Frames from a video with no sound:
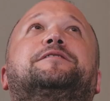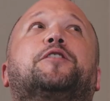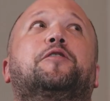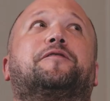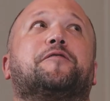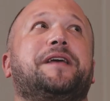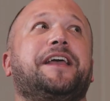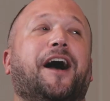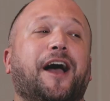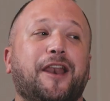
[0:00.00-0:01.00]
So for
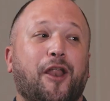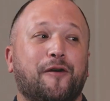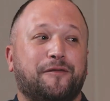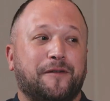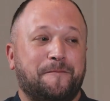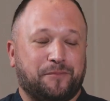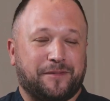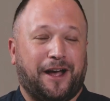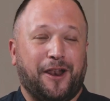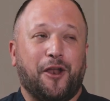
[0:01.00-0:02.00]
me, I love
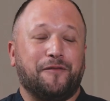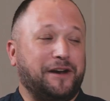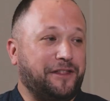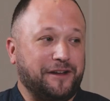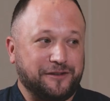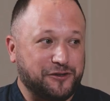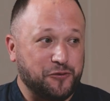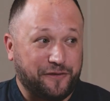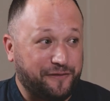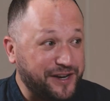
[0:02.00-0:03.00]
anything to
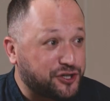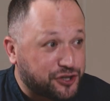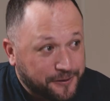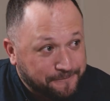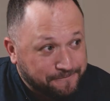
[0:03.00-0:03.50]
do with fish,